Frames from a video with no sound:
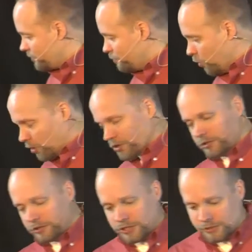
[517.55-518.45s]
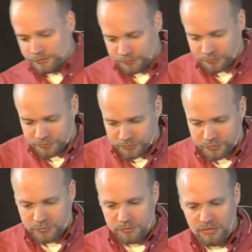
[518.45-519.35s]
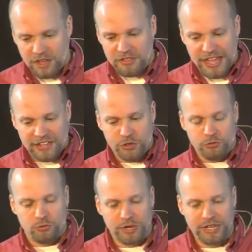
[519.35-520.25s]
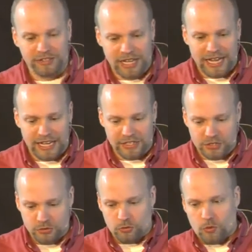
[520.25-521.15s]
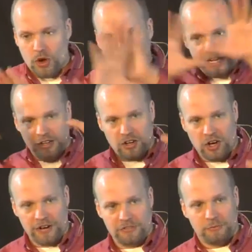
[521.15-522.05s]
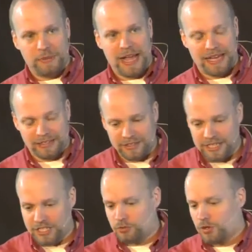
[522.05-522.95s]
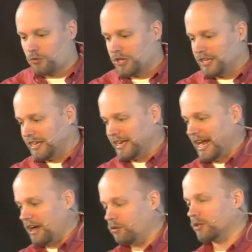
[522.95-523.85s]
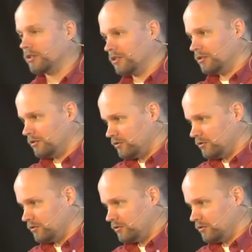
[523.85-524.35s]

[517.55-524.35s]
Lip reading: important that you realize right off the bat that that's where we get our